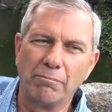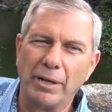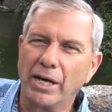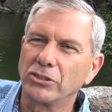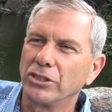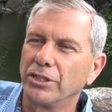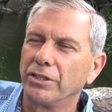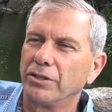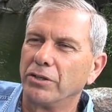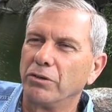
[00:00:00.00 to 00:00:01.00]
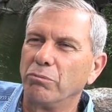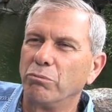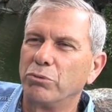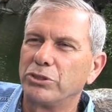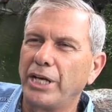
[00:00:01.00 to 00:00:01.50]
Actually, the
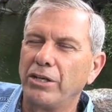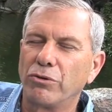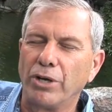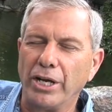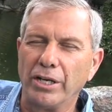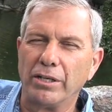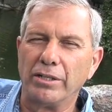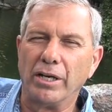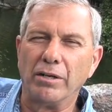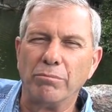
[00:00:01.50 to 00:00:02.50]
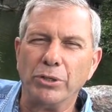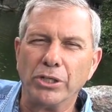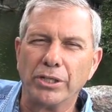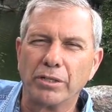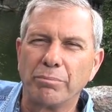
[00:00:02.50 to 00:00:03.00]
state created
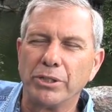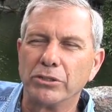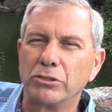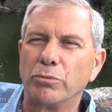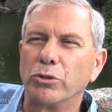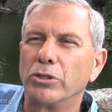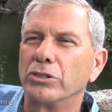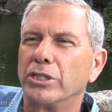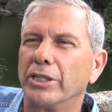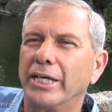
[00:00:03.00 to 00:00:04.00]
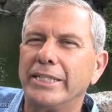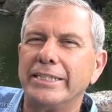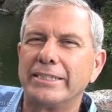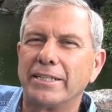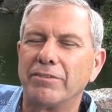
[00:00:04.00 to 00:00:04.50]
building appeals boards in
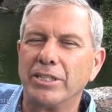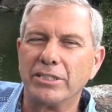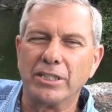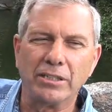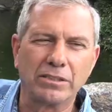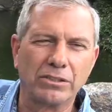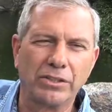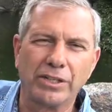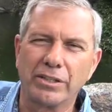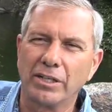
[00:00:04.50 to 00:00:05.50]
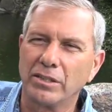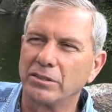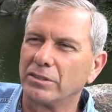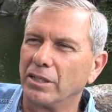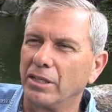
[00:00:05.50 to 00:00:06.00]
1976. I think that's
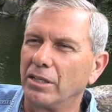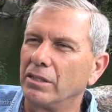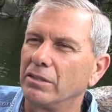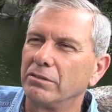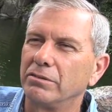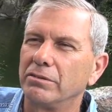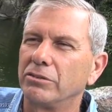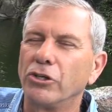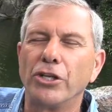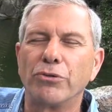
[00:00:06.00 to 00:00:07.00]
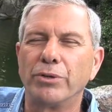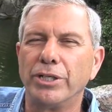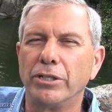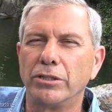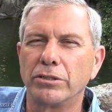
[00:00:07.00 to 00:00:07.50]
33
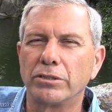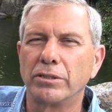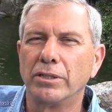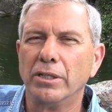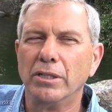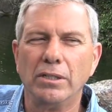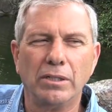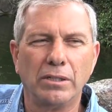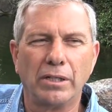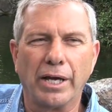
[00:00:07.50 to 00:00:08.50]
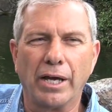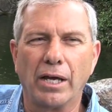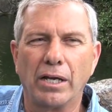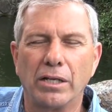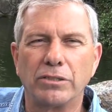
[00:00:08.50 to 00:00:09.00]
years.
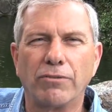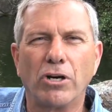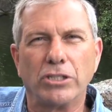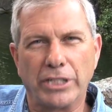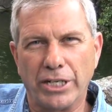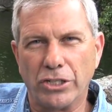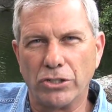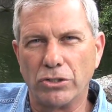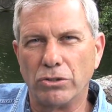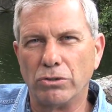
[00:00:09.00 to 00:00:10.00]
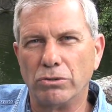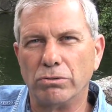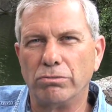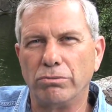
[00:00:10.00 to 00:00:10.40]
And as far as I know,